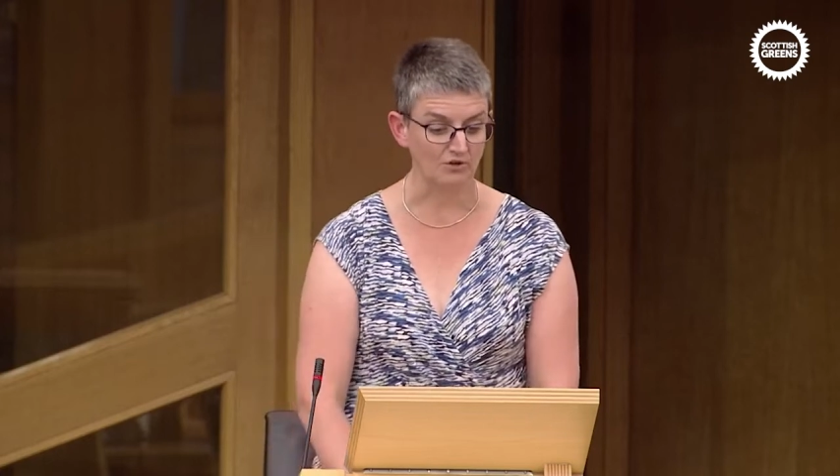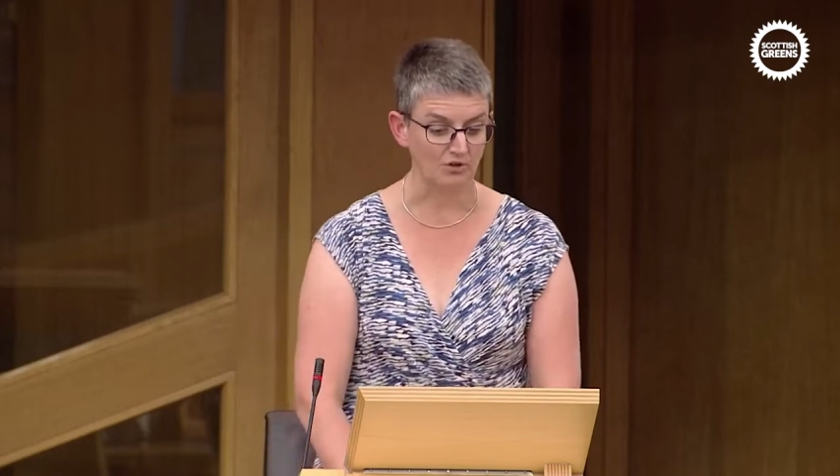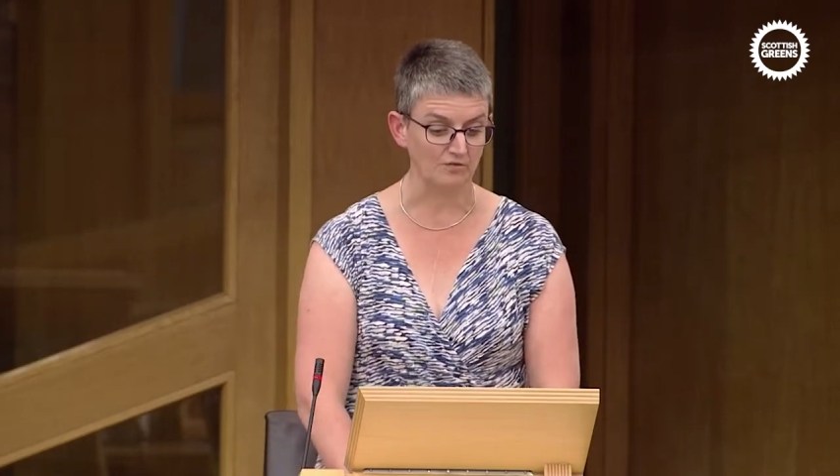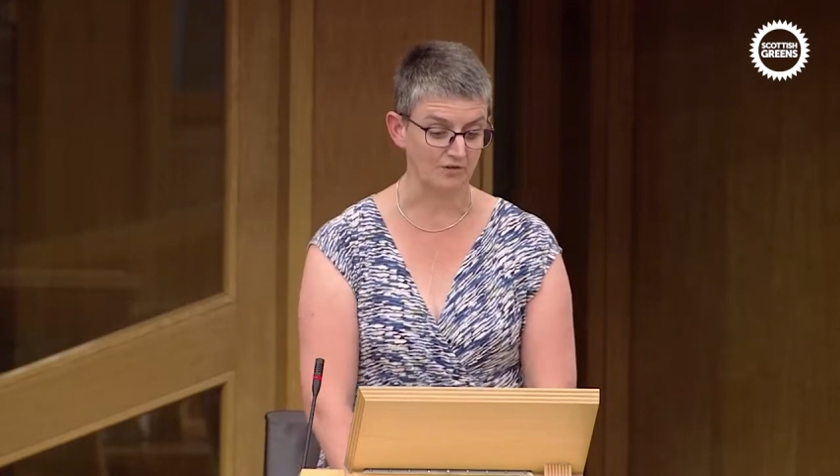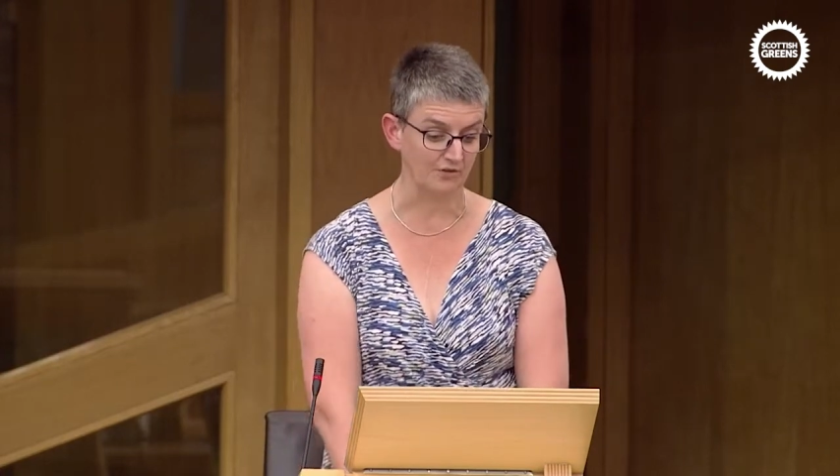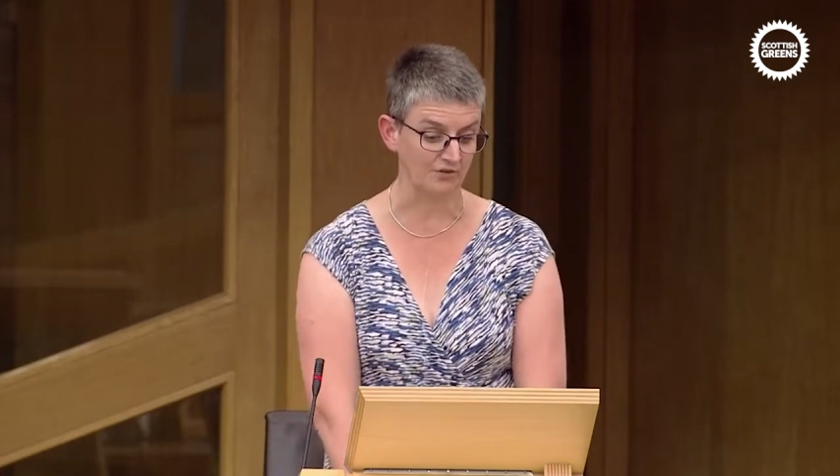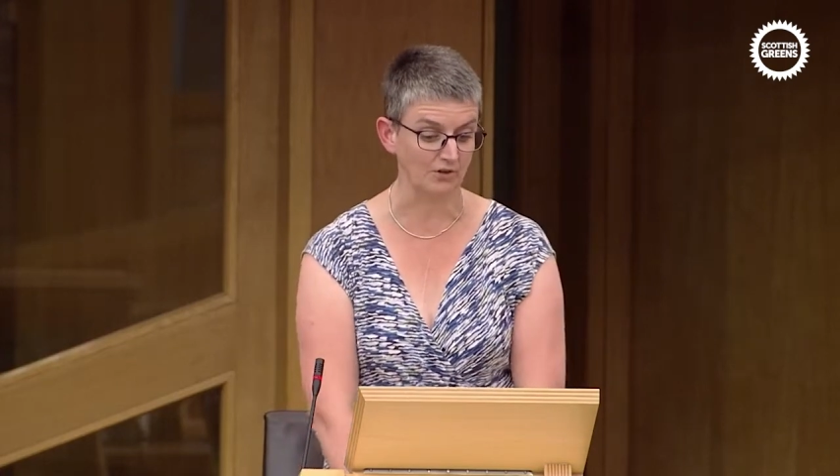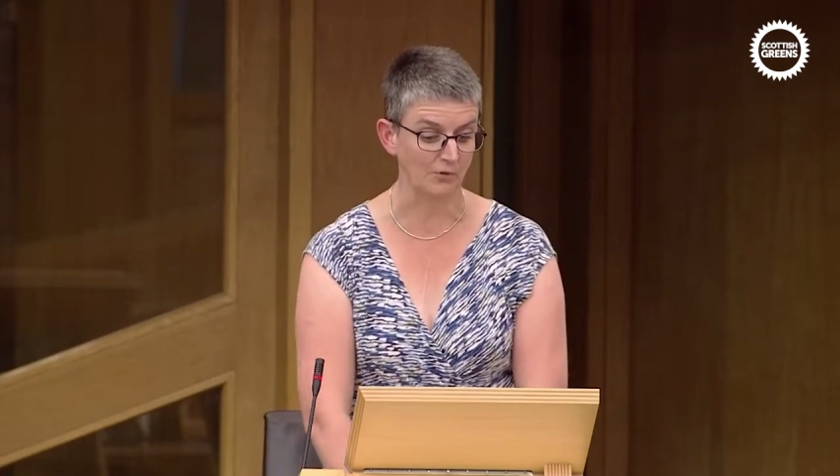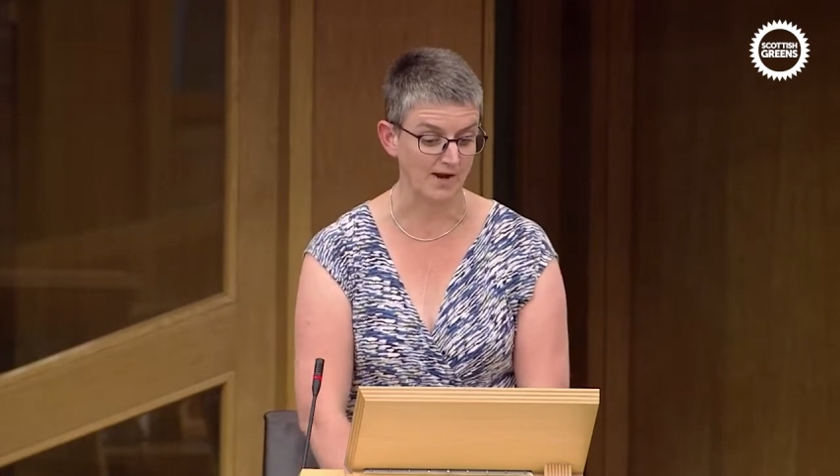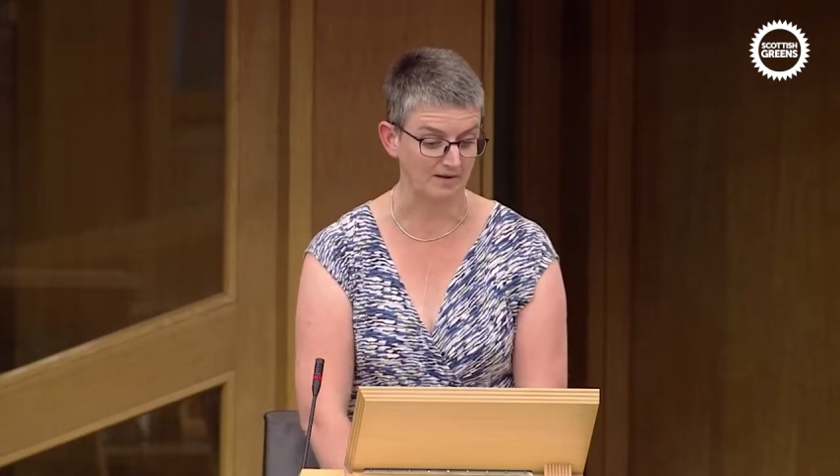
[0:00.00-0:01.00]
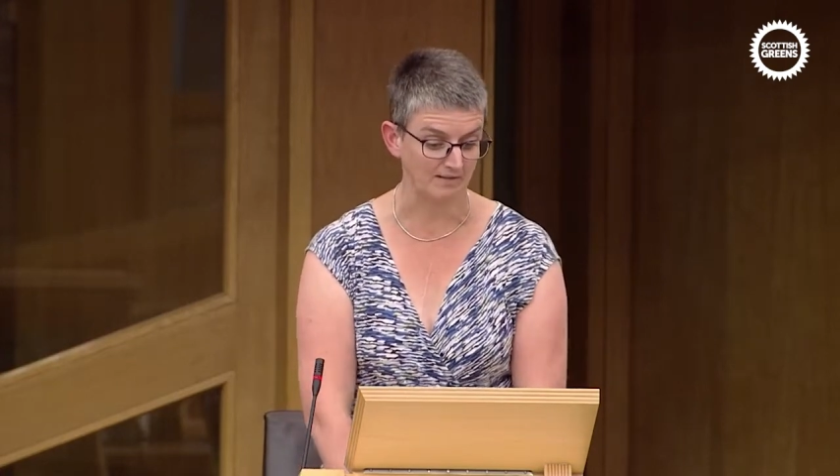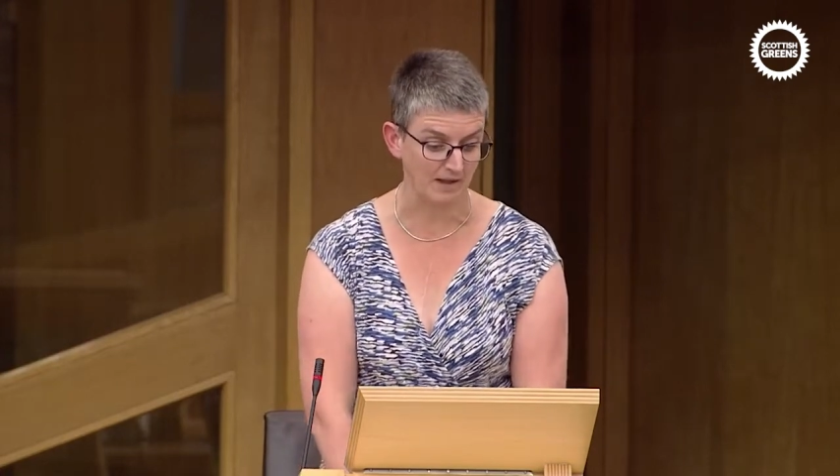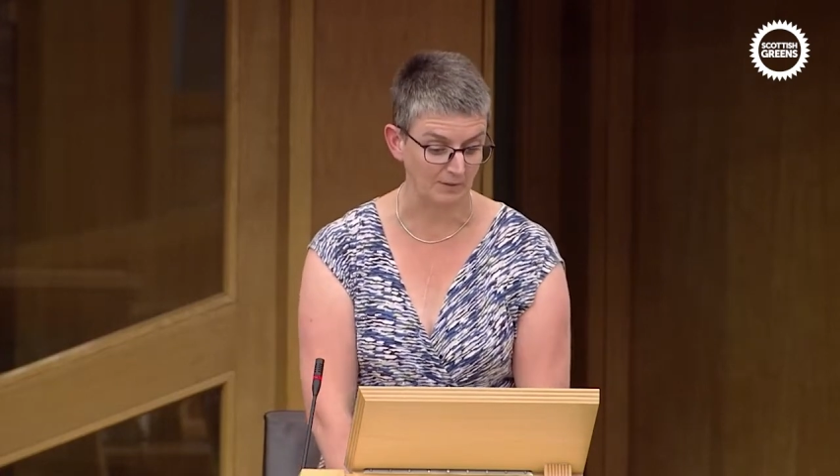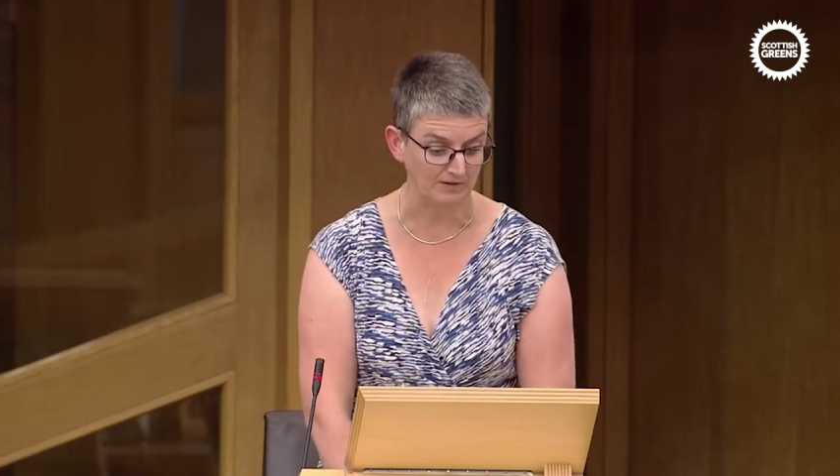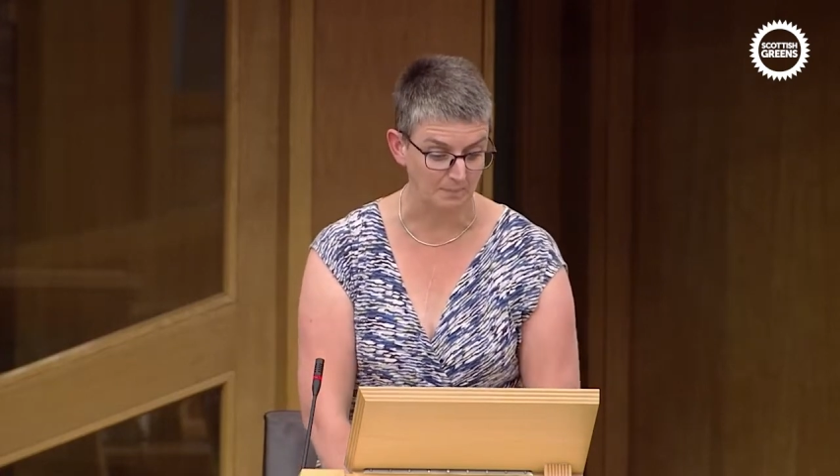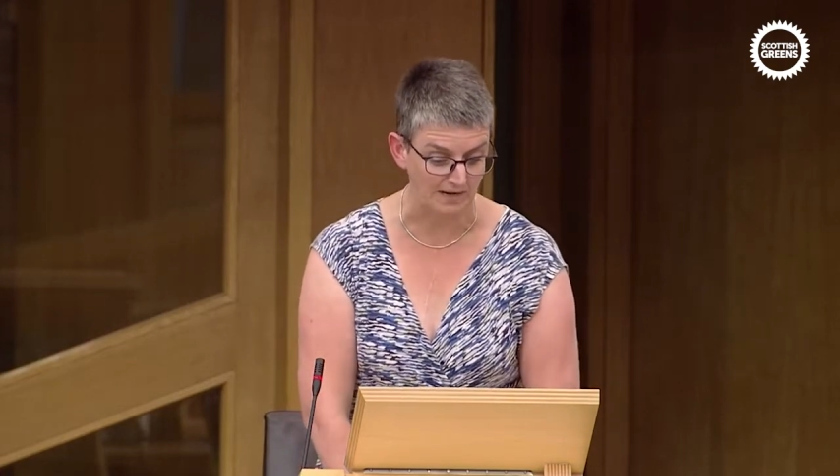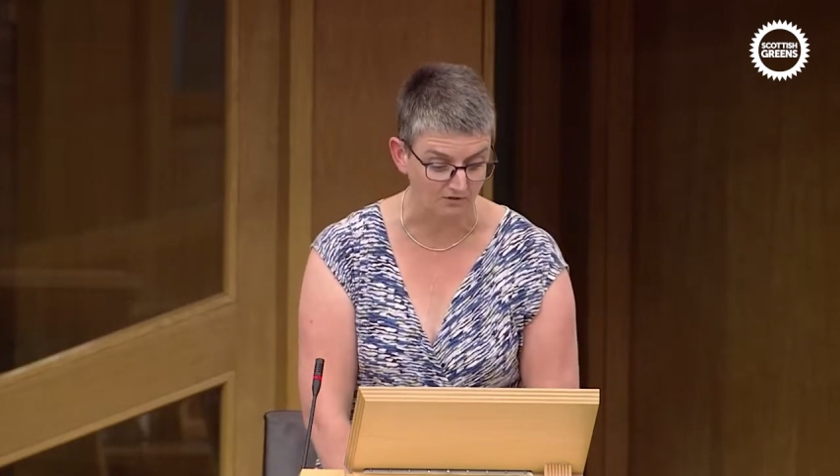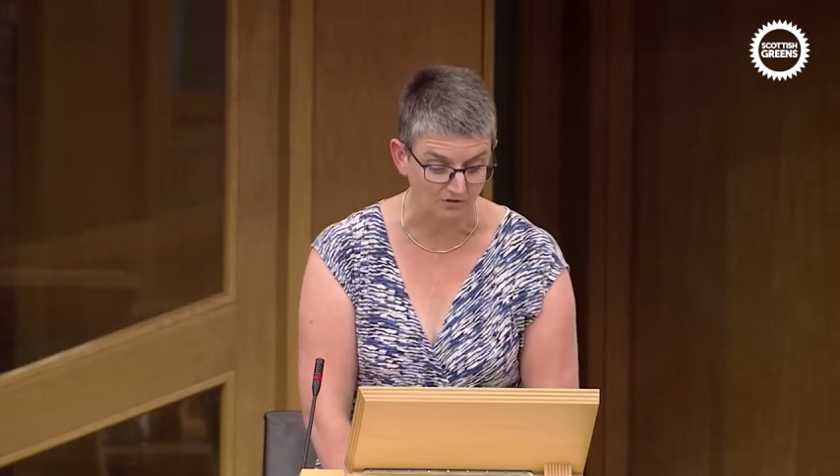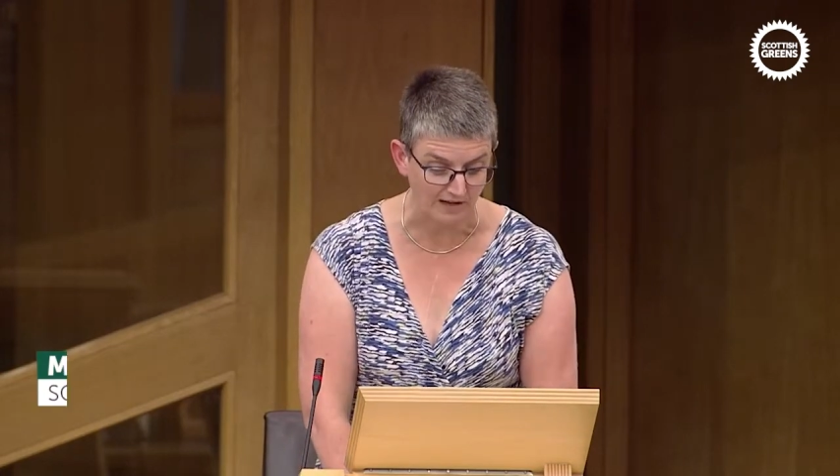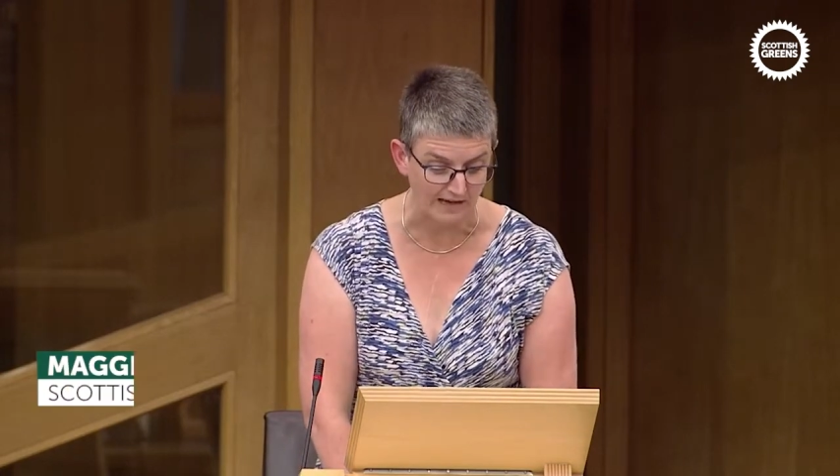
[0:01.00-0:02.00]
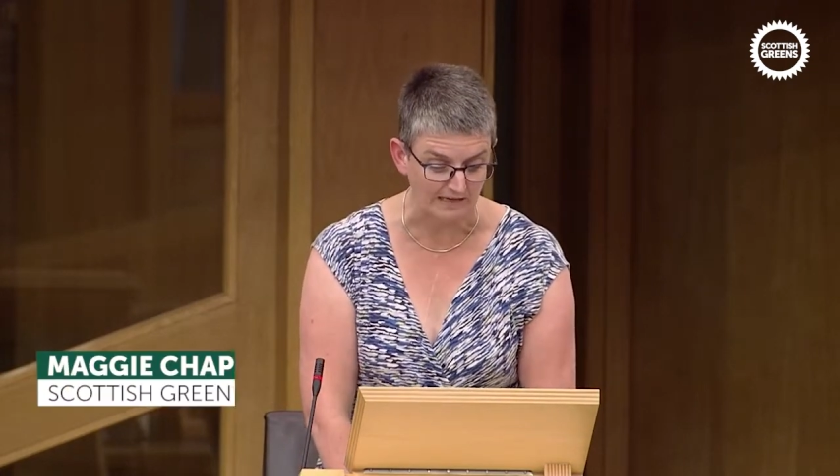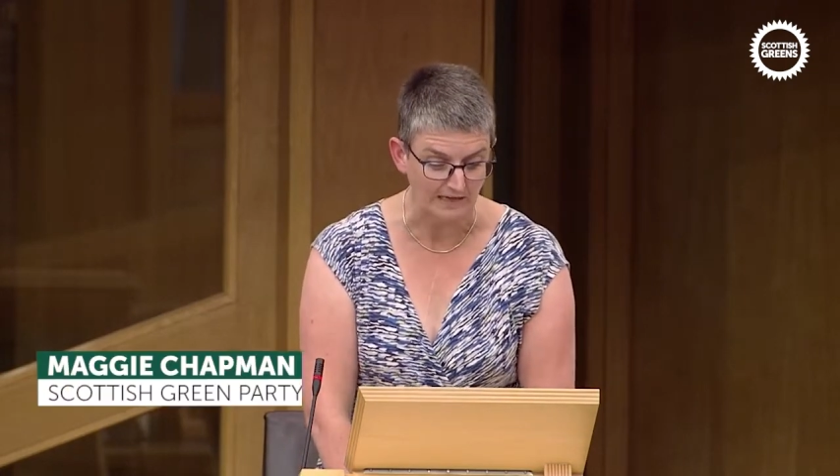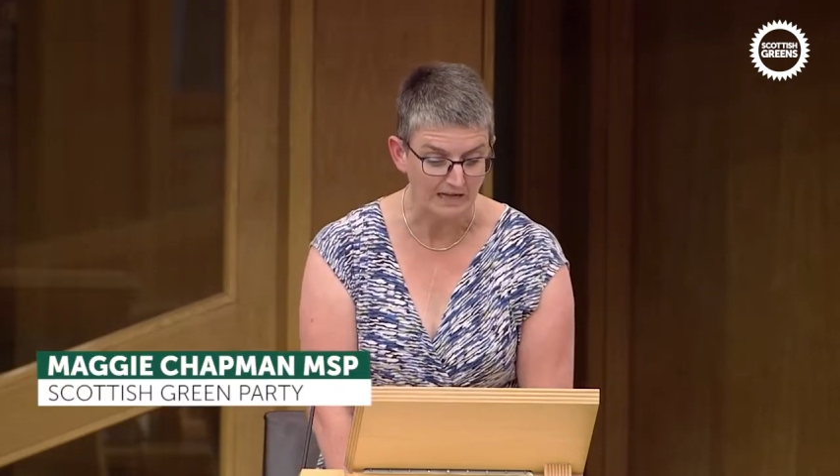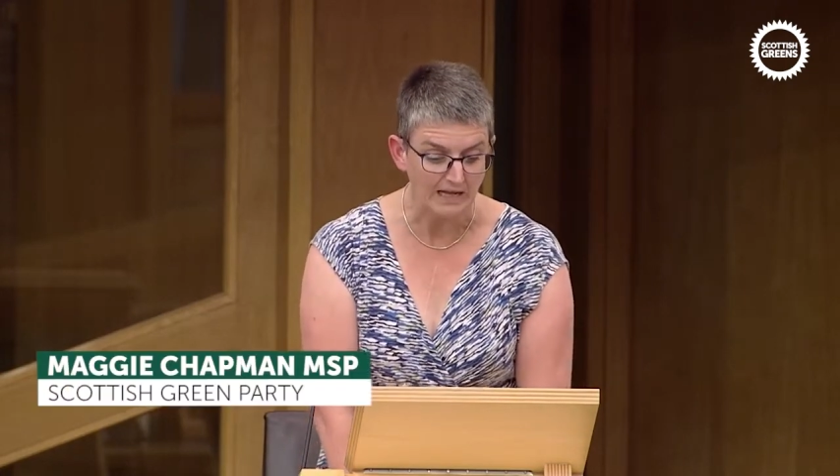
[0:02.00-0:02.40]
to universal credit that we debate today